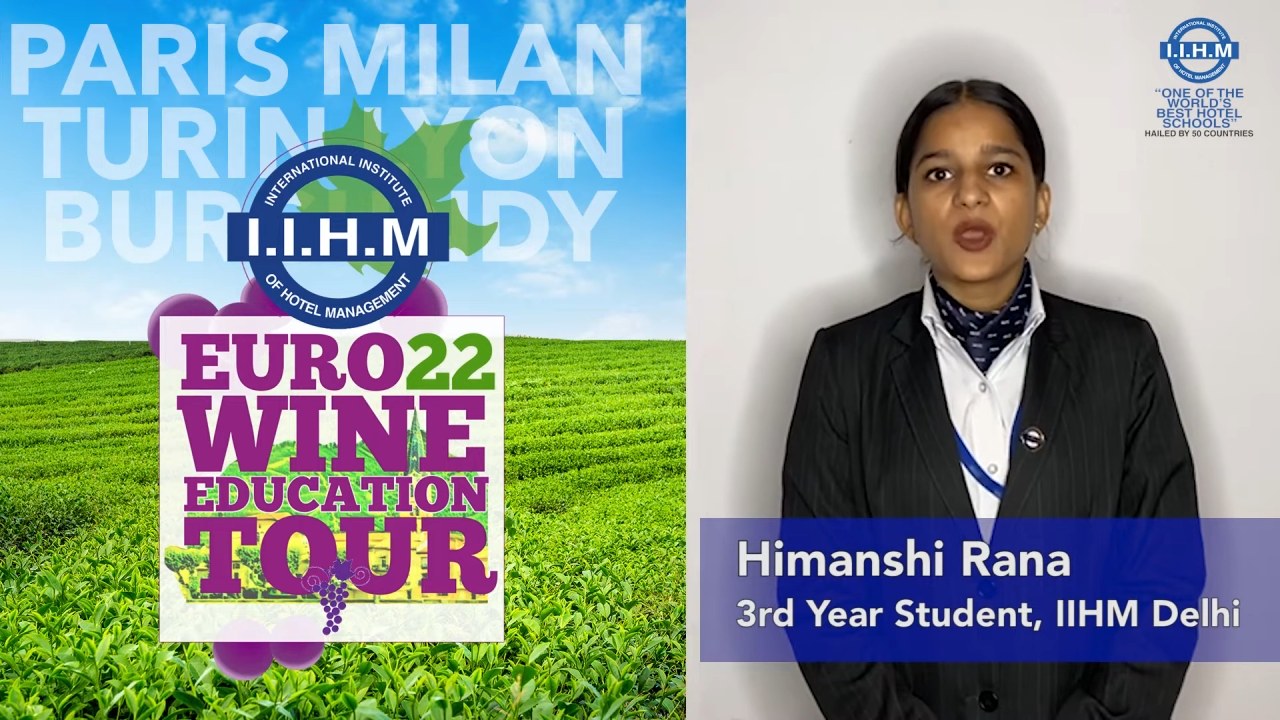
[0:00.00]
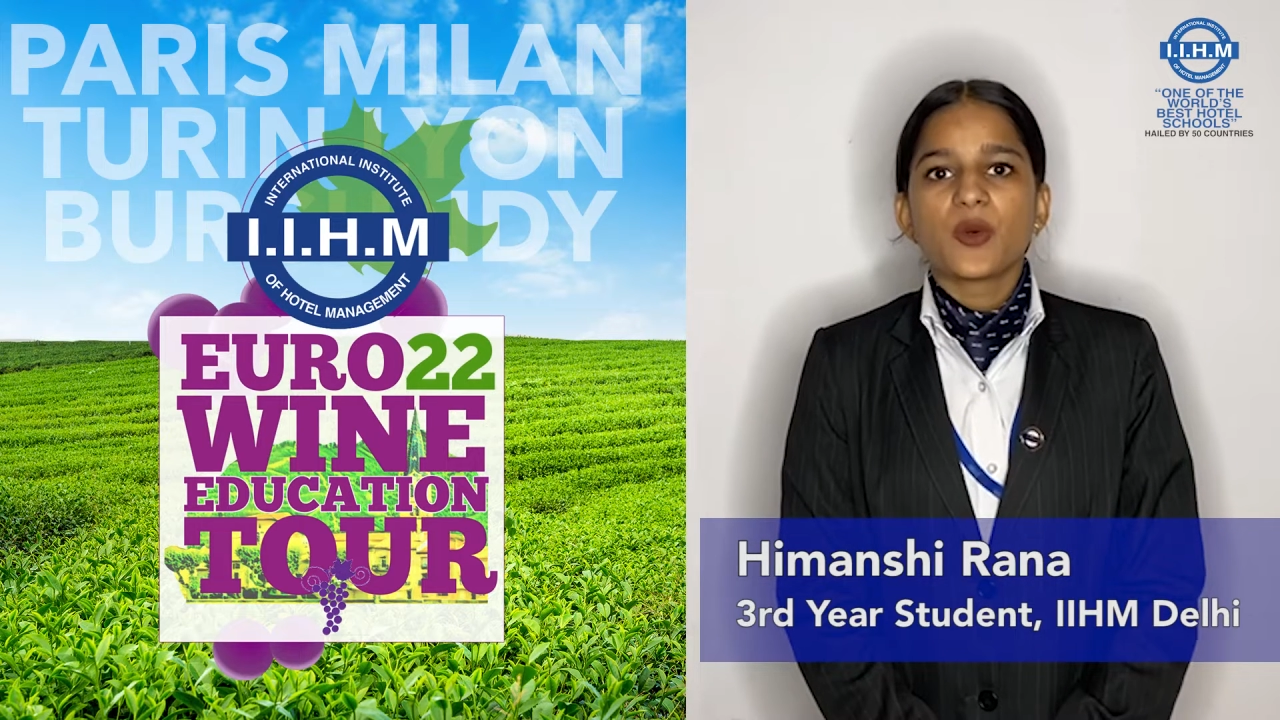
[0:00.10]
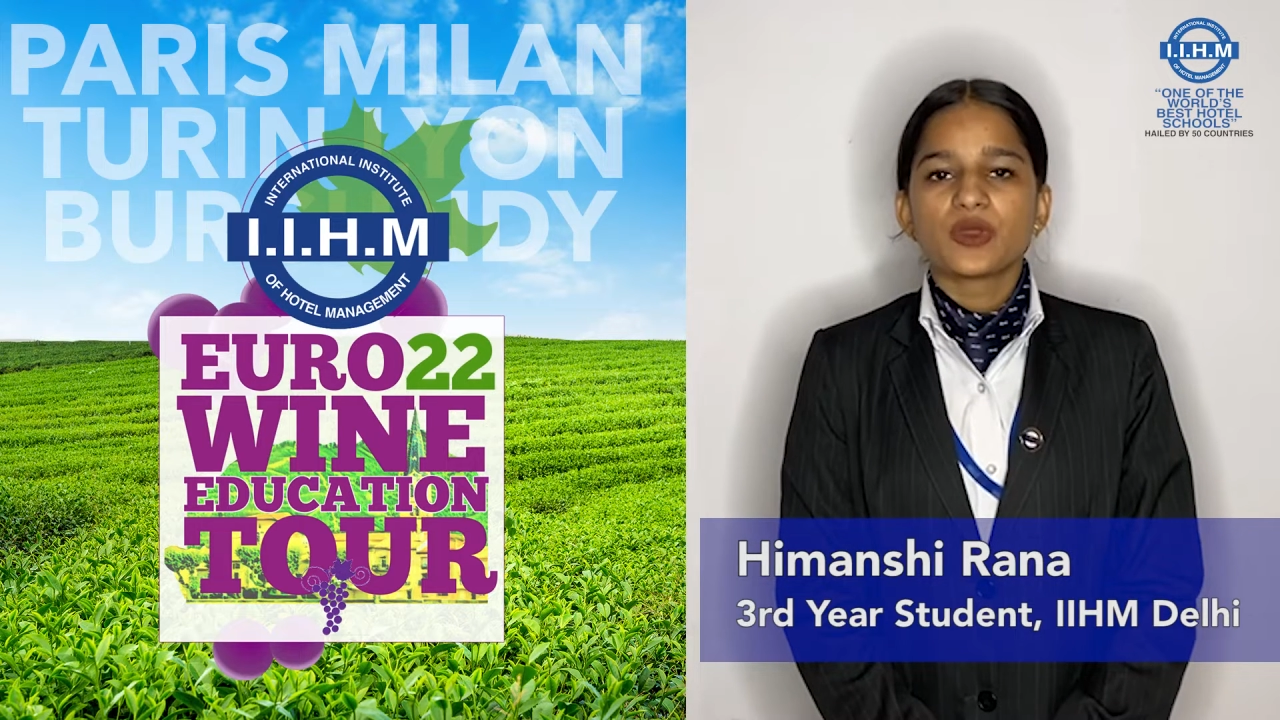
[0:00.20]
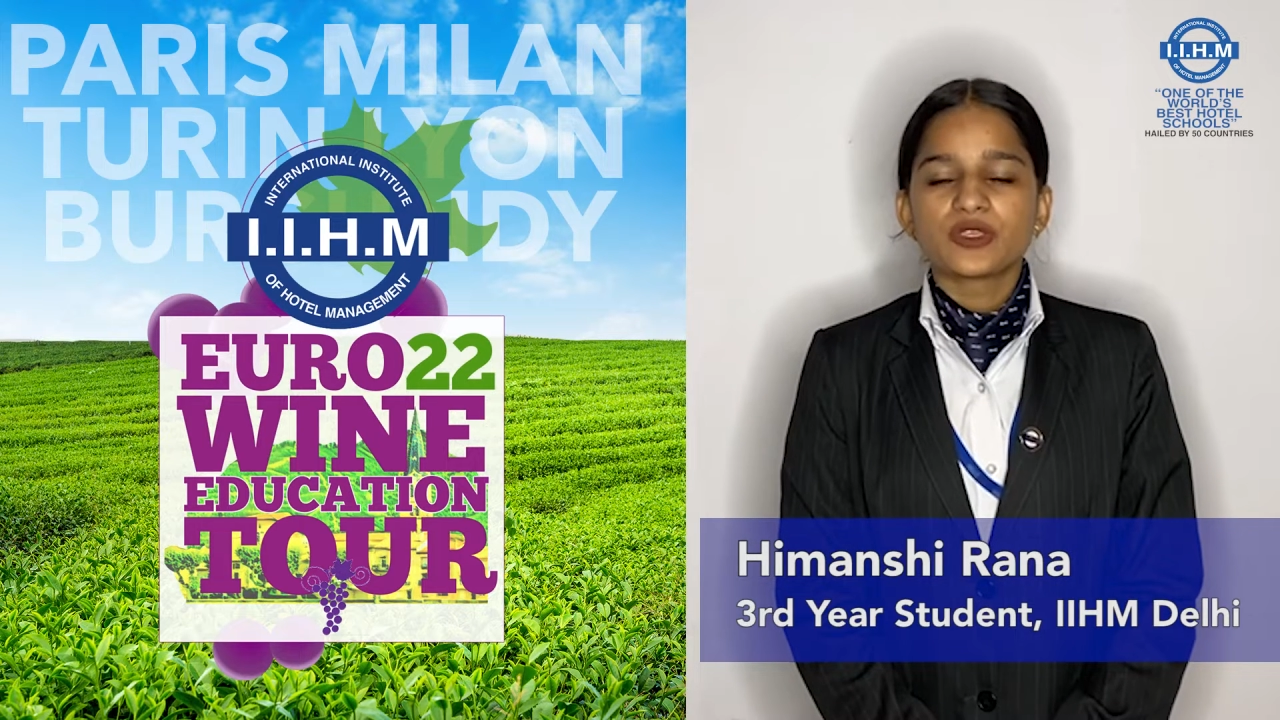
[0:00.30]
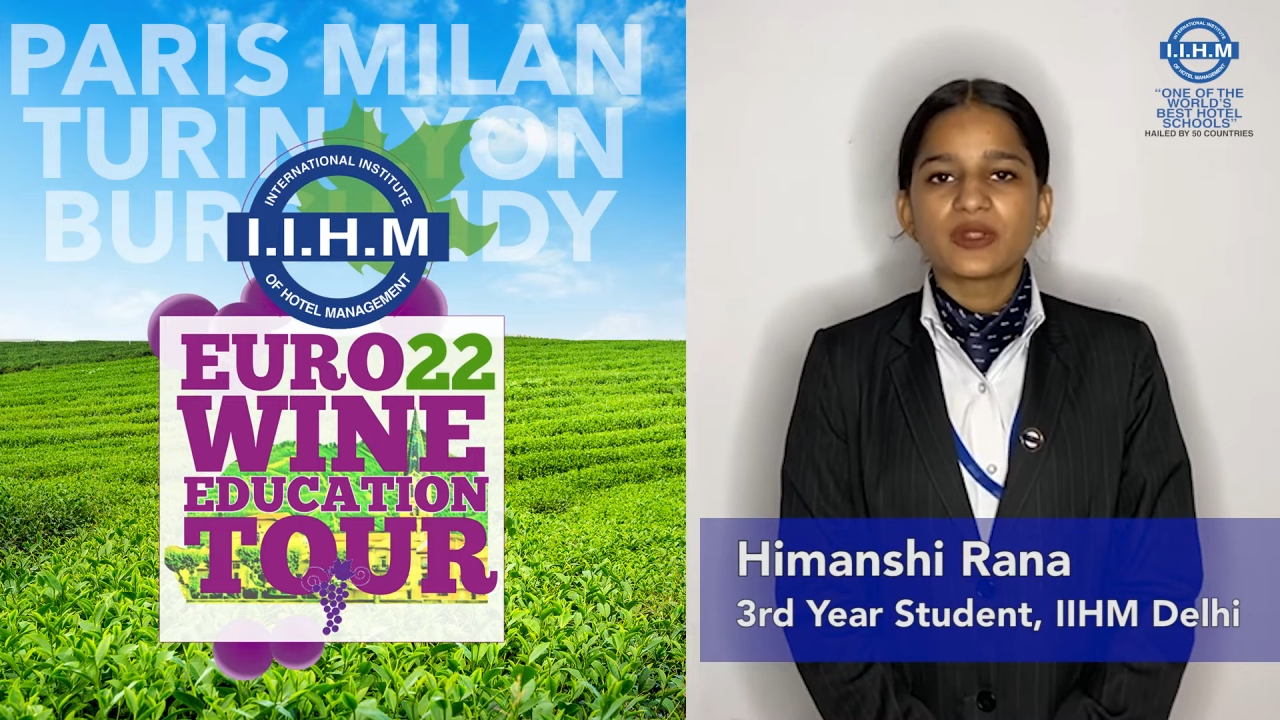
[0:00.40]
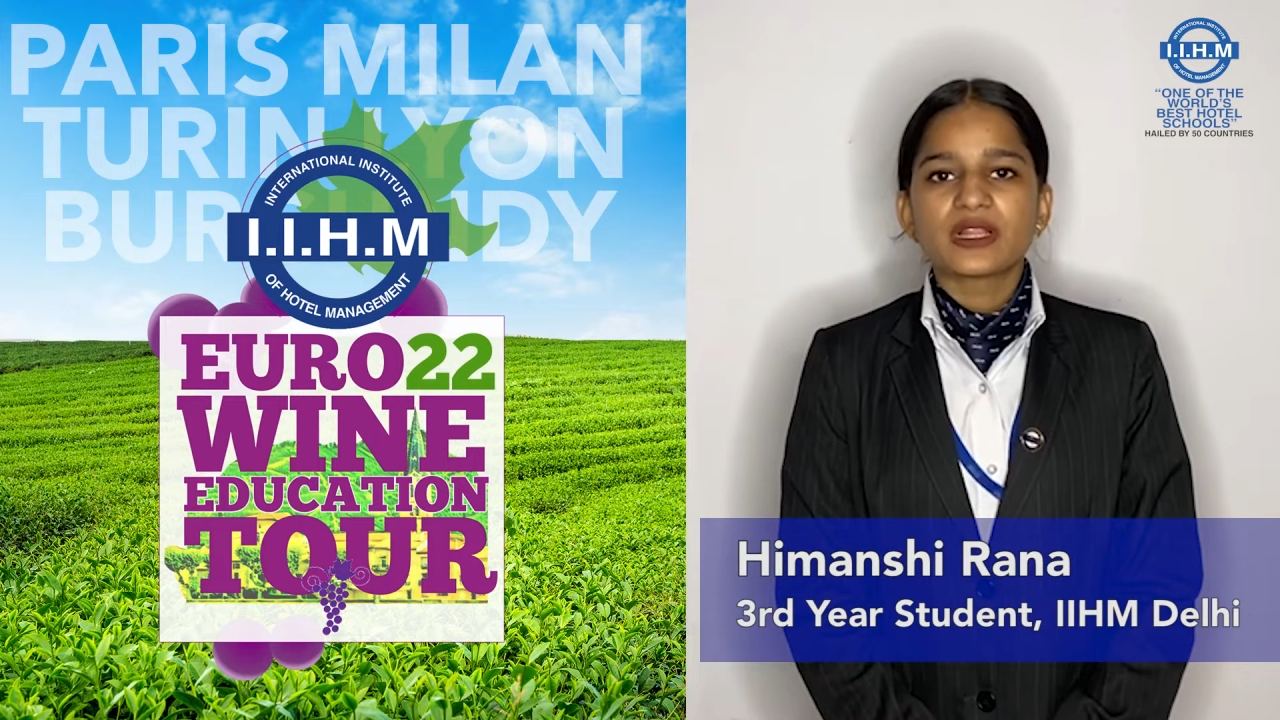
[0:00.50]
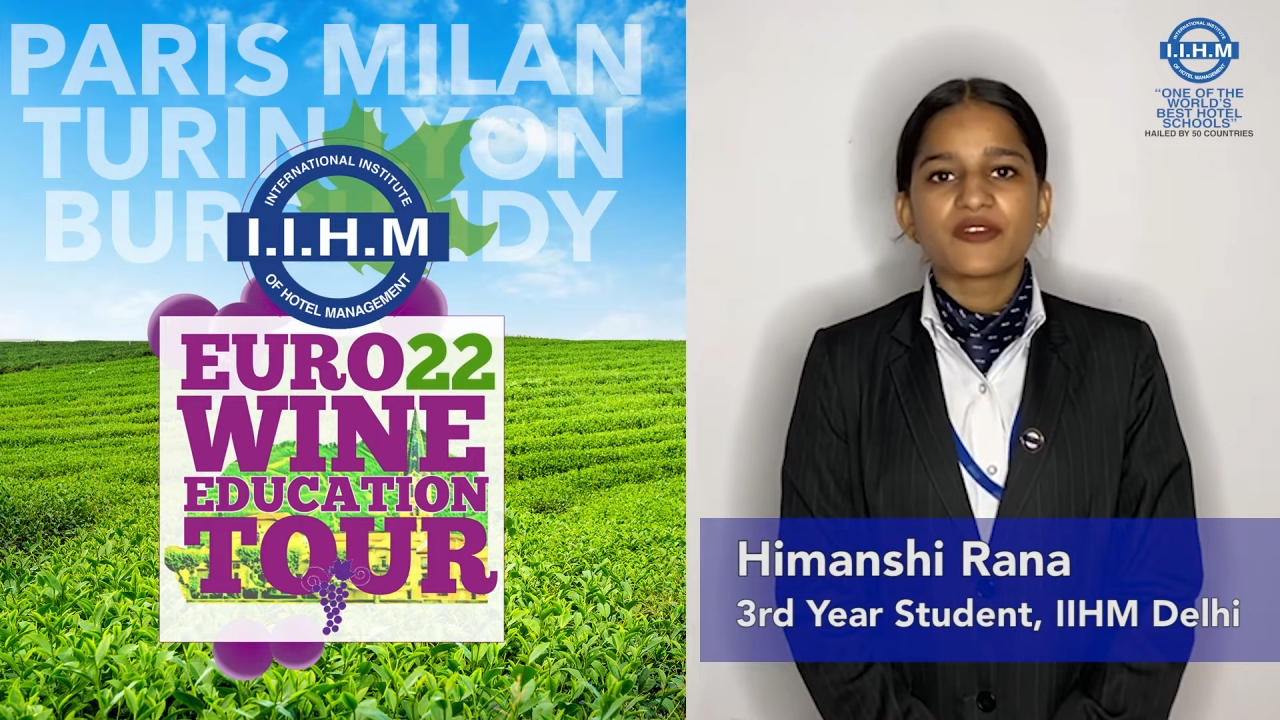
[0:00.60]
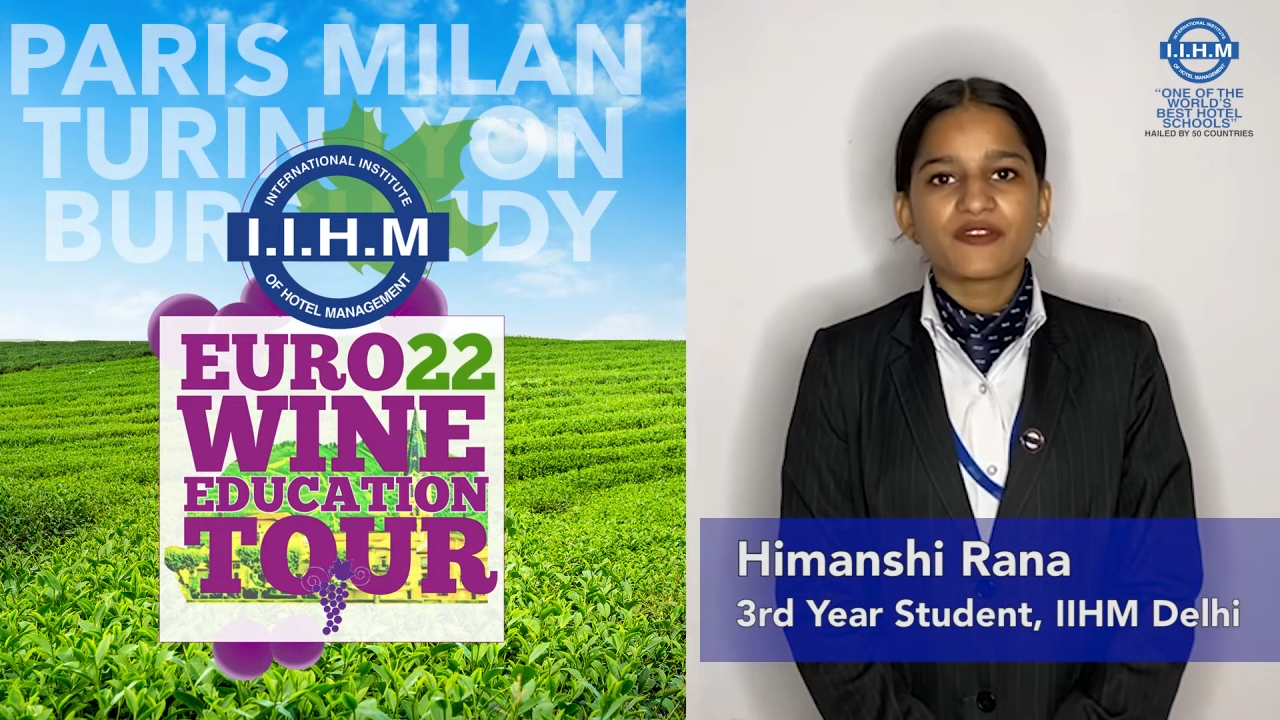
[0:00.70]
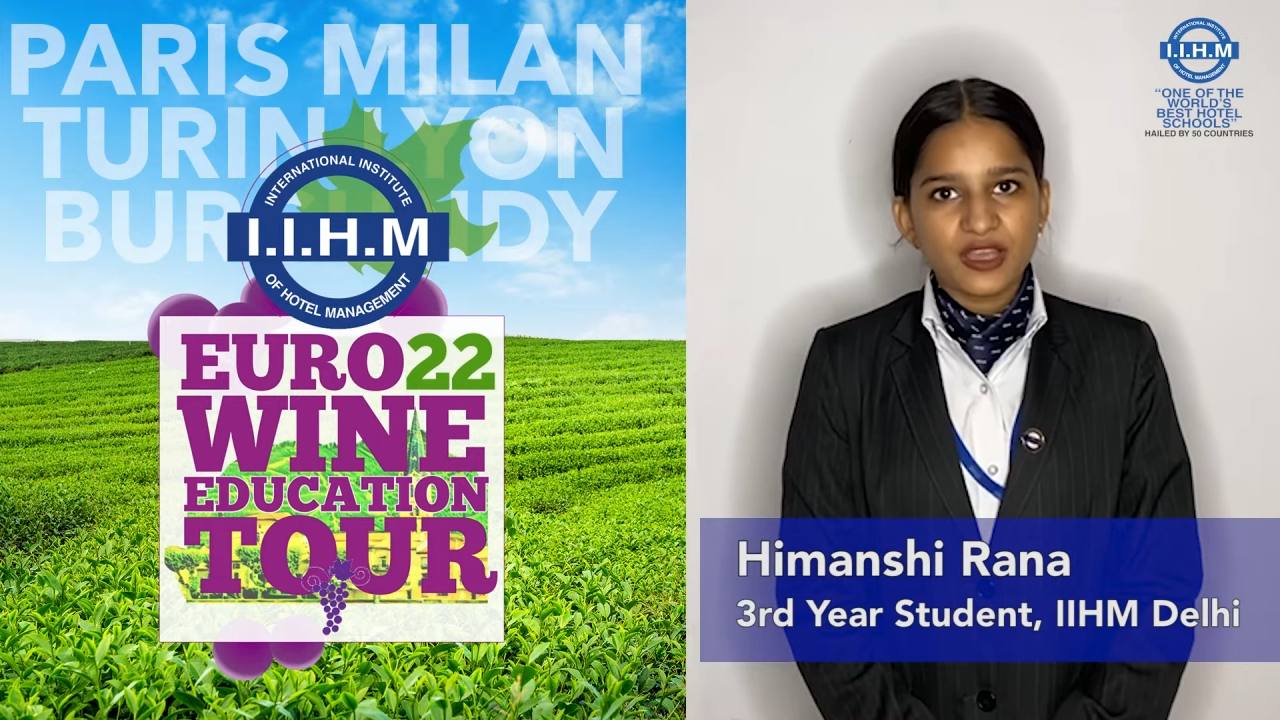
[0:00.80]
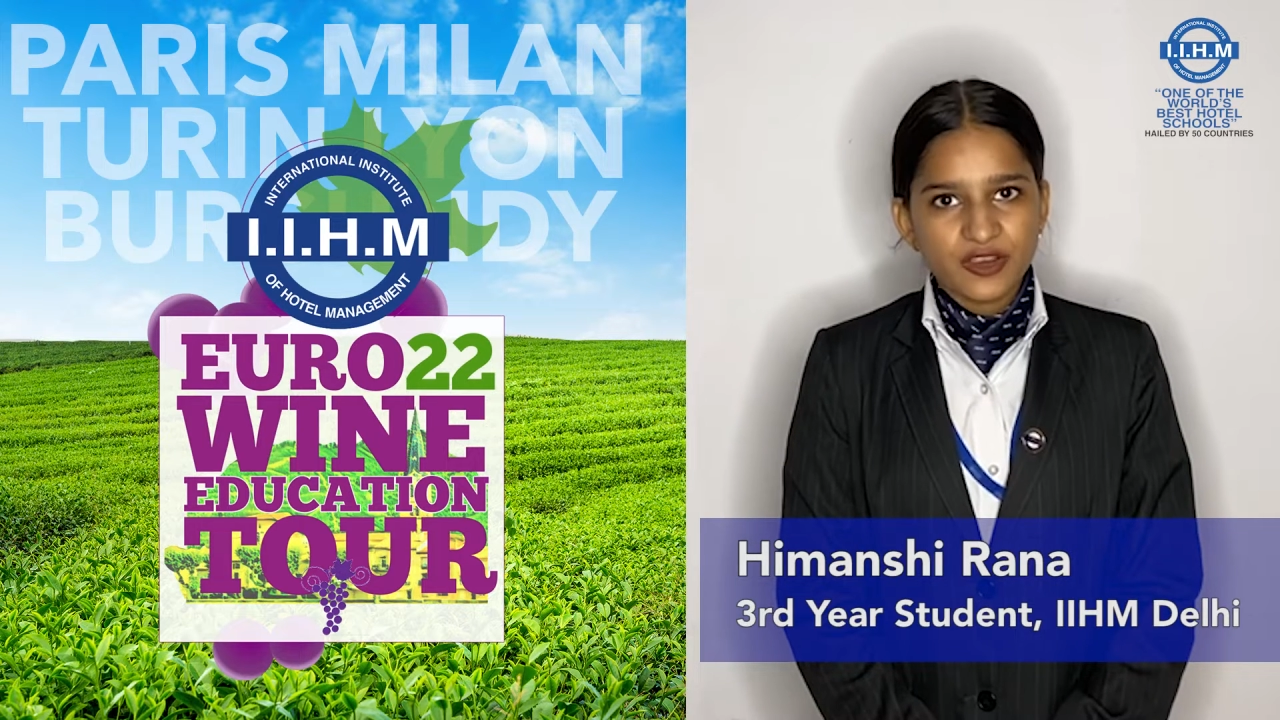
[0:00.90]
which will give a